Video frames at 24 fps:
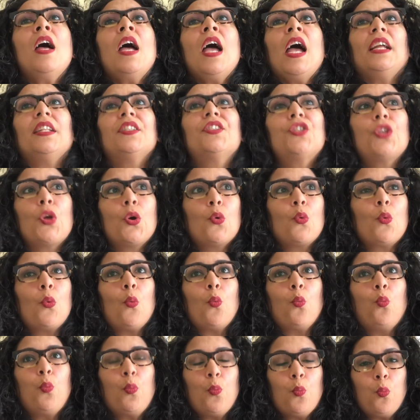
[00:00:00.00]
And so
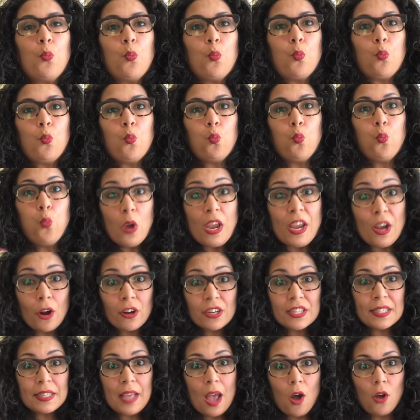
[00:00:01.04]
we
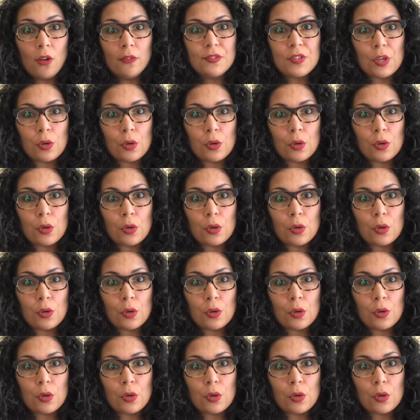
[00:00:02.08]
ourselves